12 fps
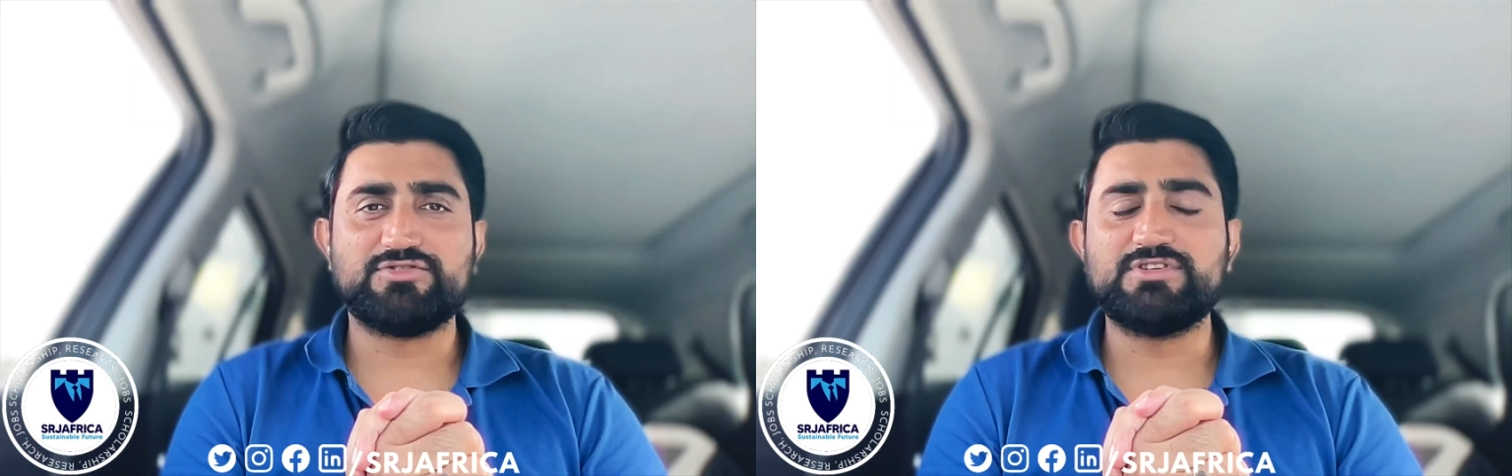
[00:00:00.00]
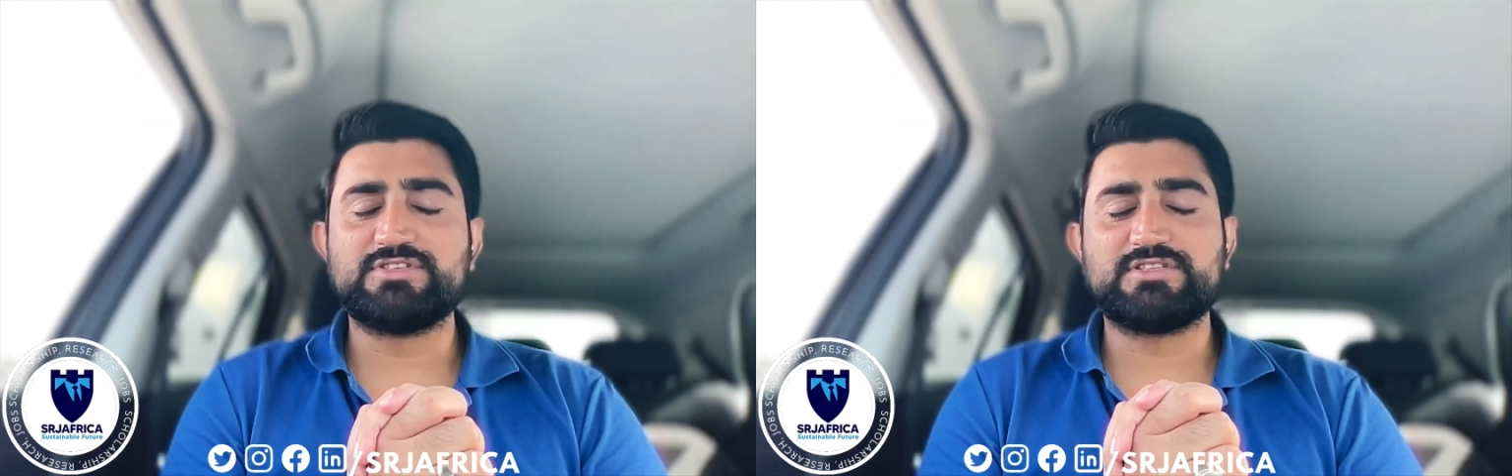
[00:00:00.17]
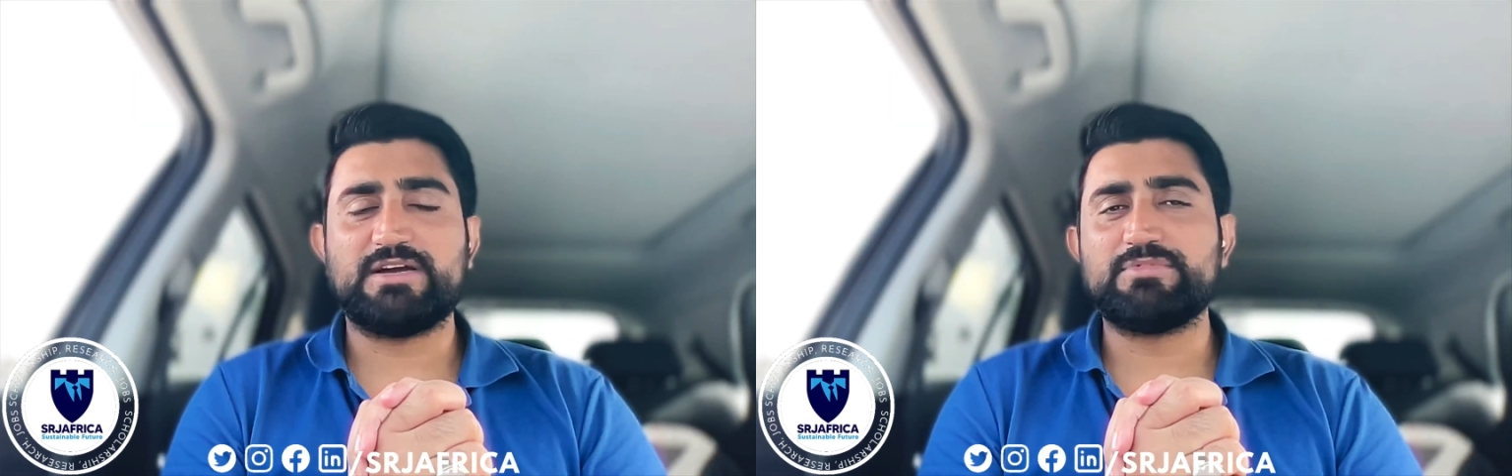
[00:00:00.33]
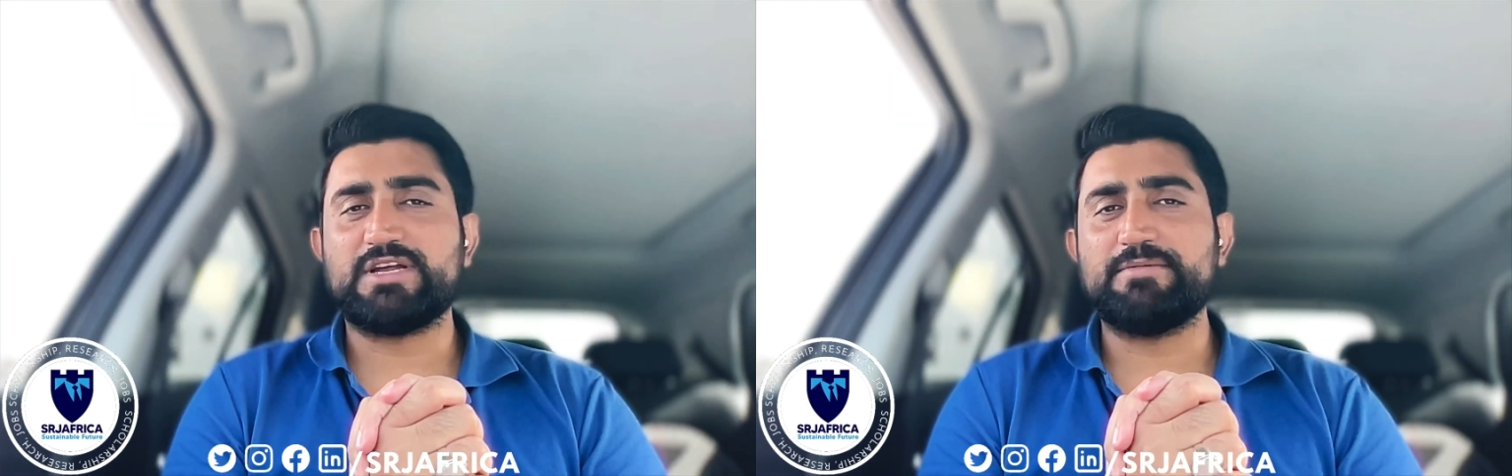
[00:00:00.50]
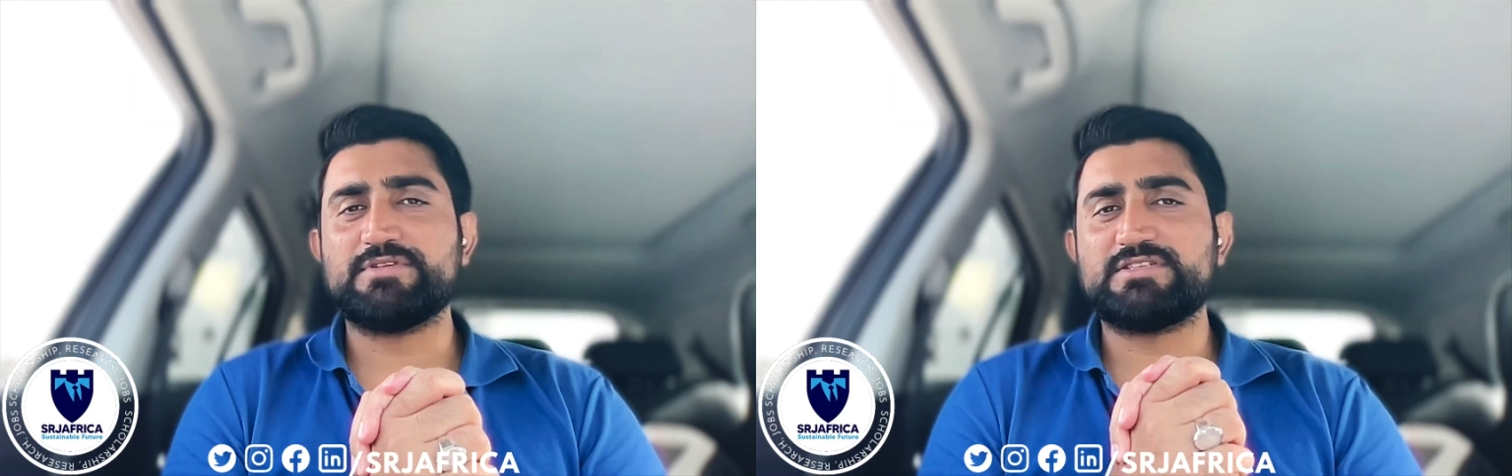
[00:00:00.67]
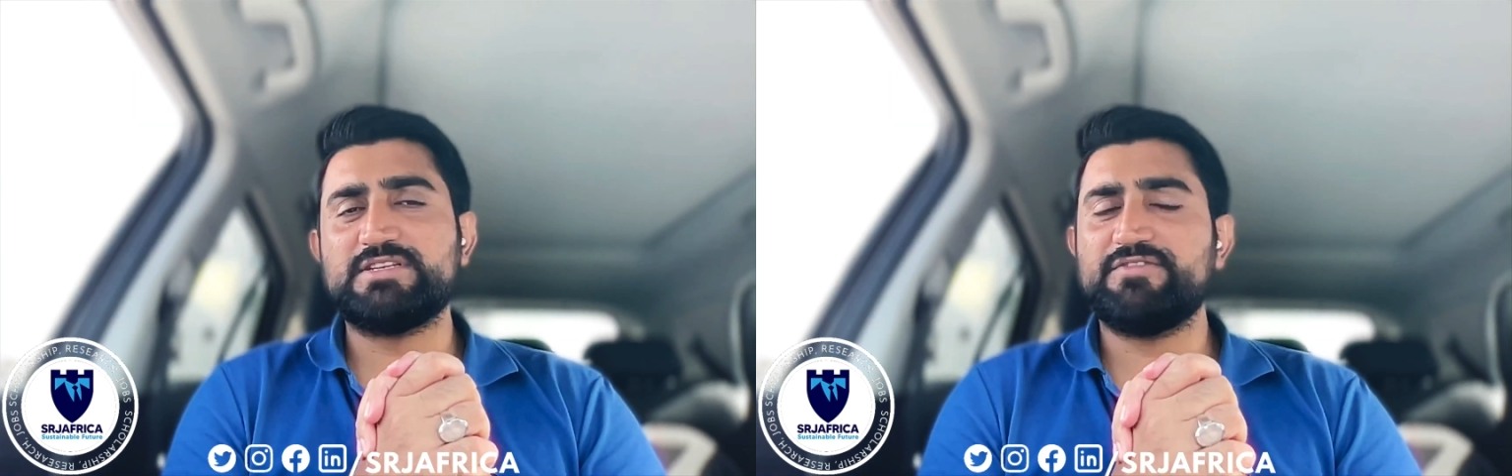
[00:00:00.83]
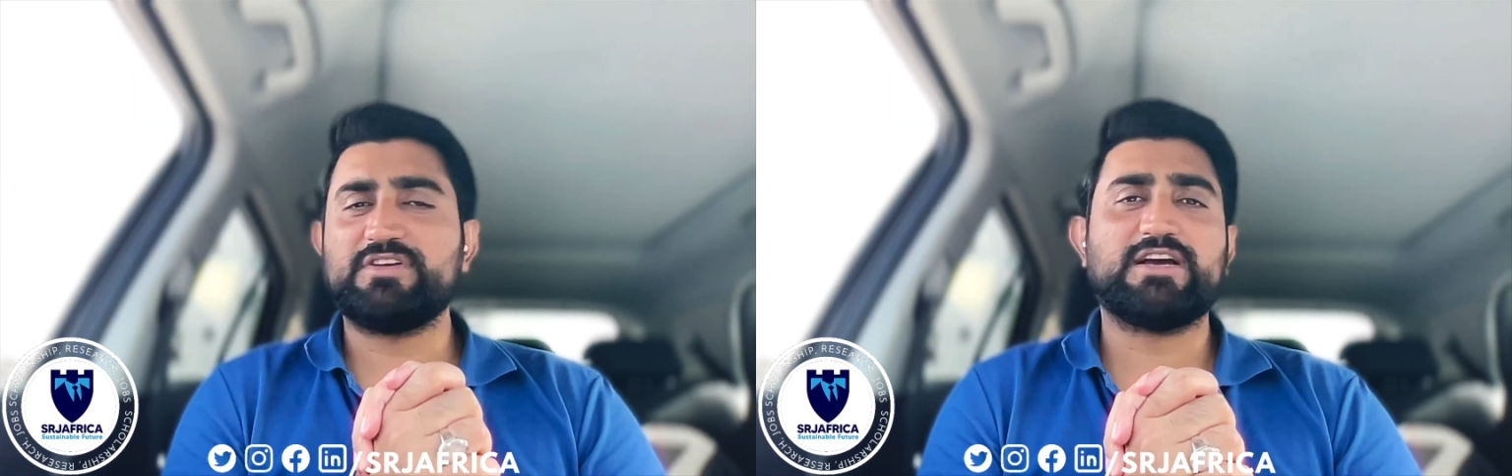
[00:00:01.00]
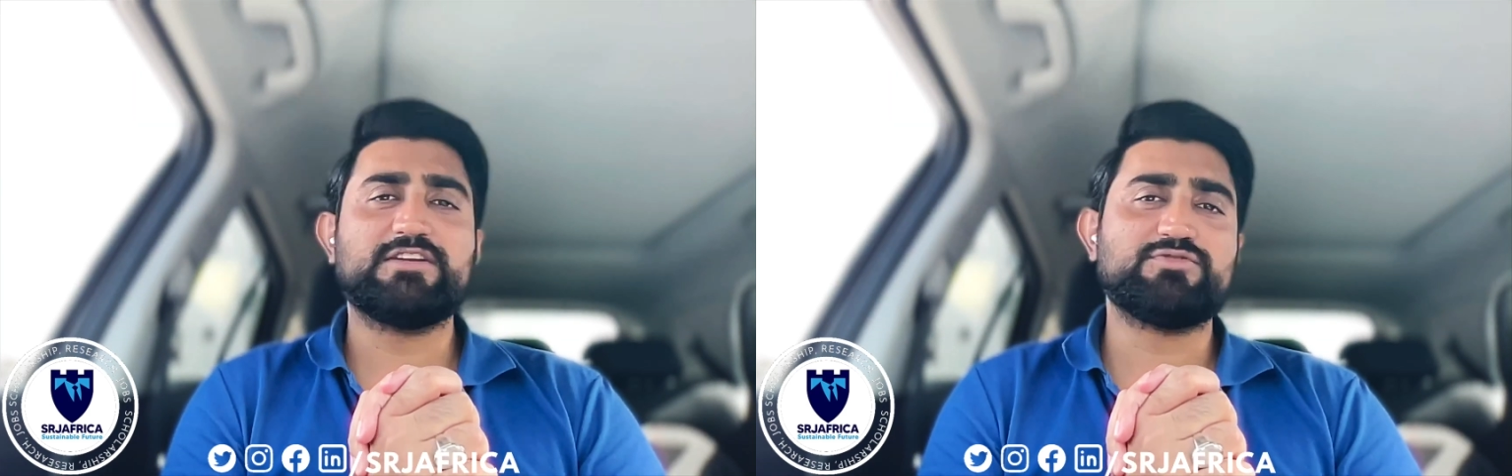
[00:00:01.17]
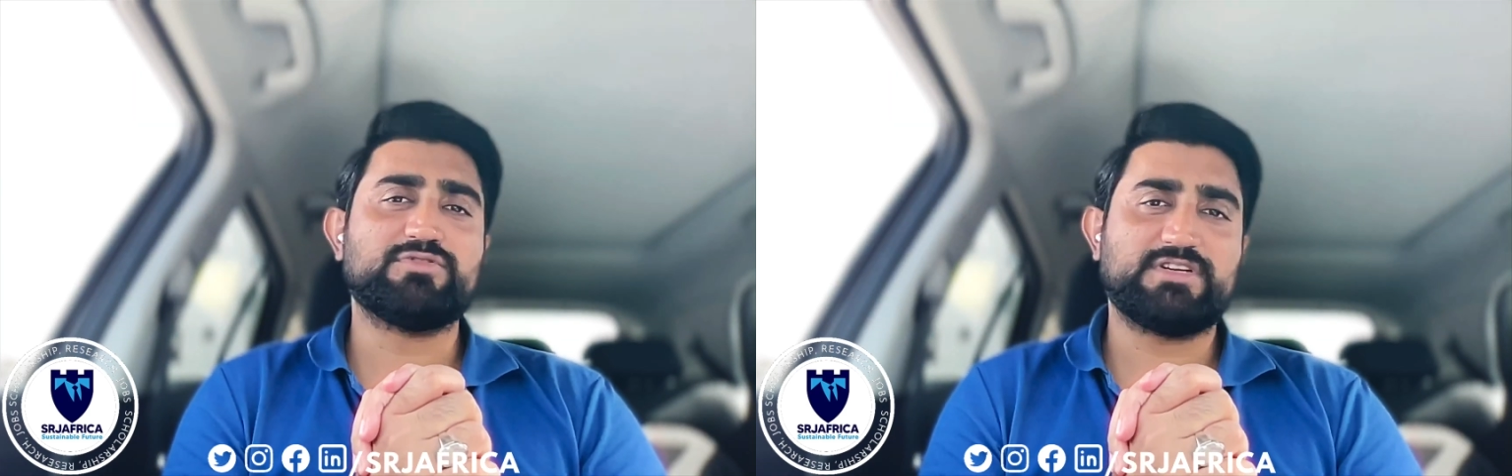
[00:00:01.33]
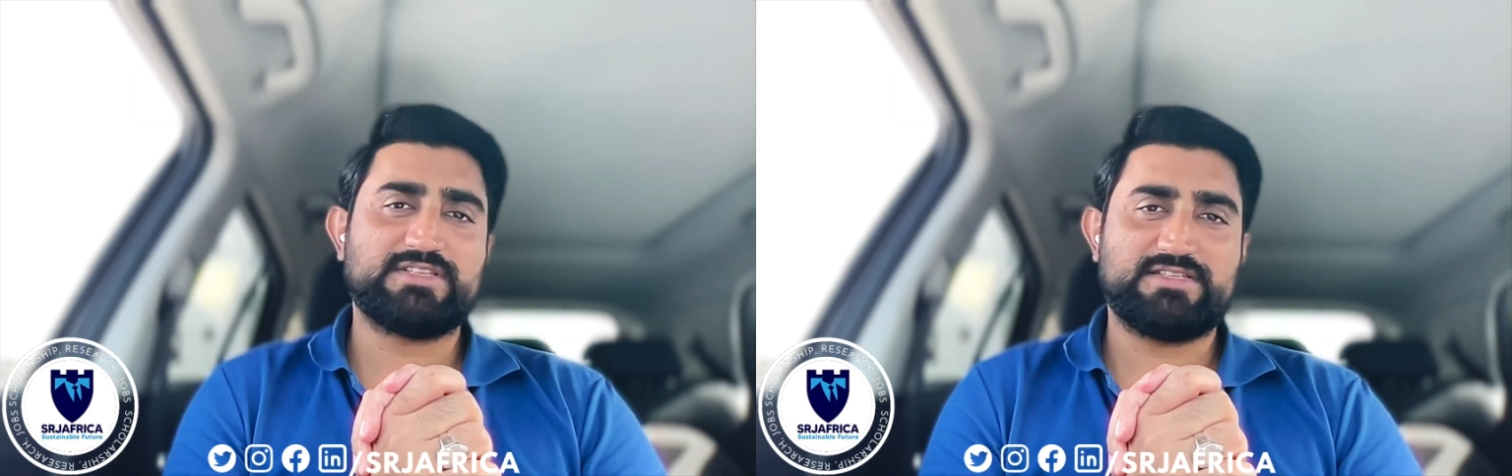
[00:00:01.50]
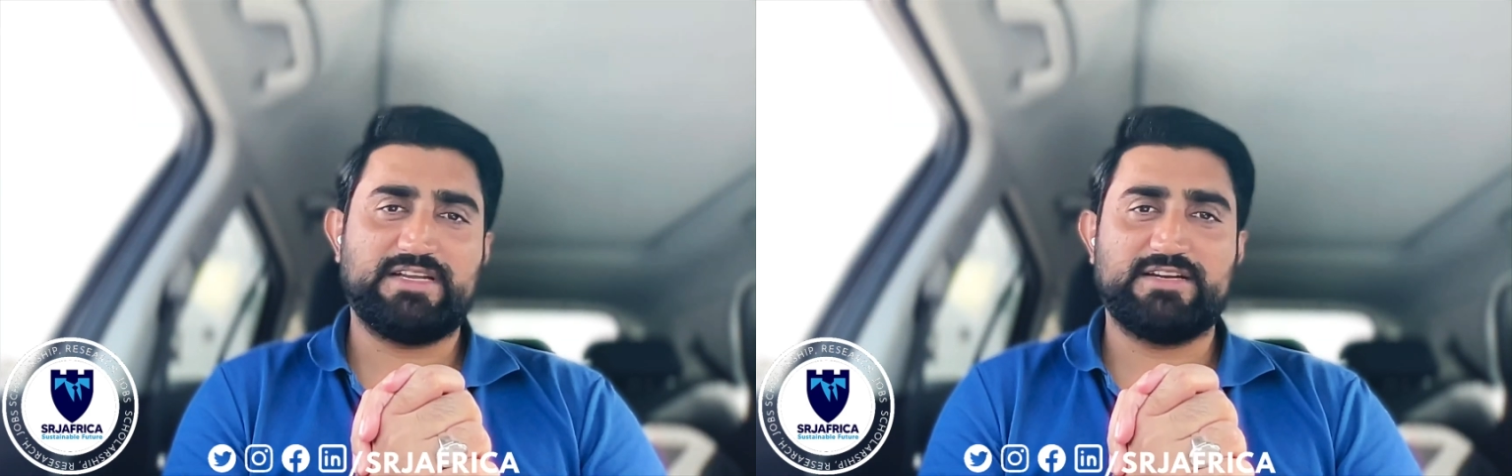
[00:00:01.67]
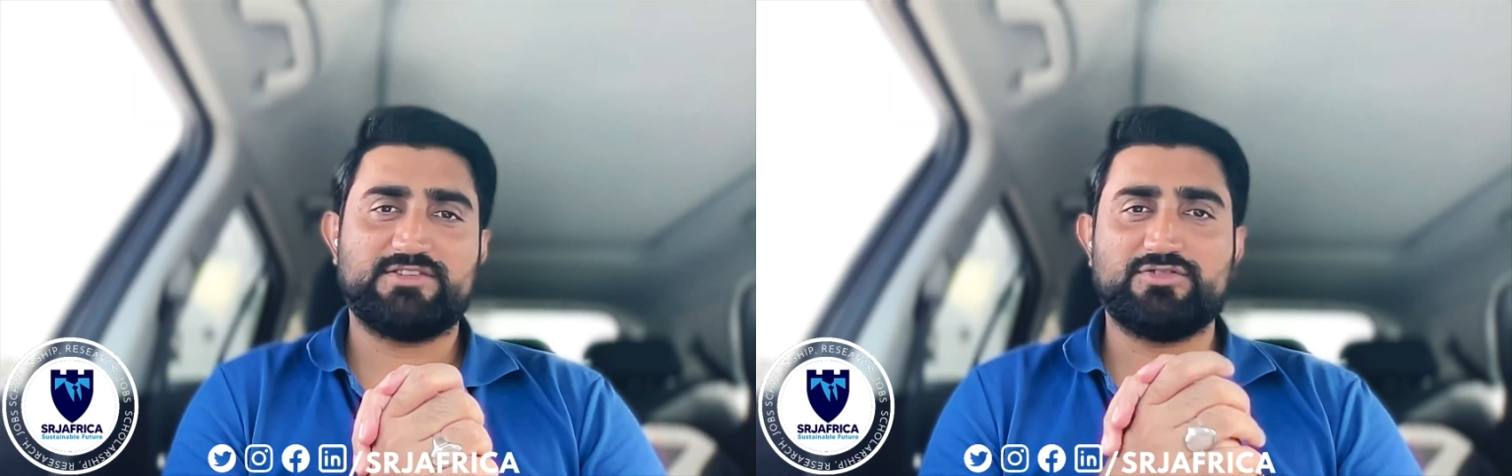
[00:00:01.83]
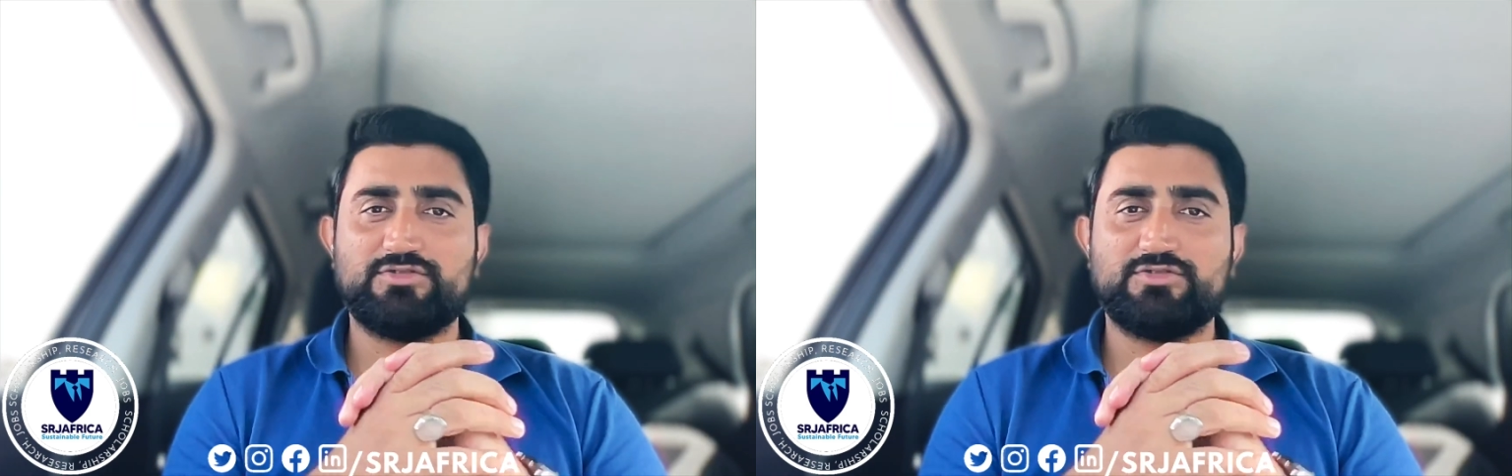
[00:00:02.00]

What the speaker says: So sometimes it's difficult to understand.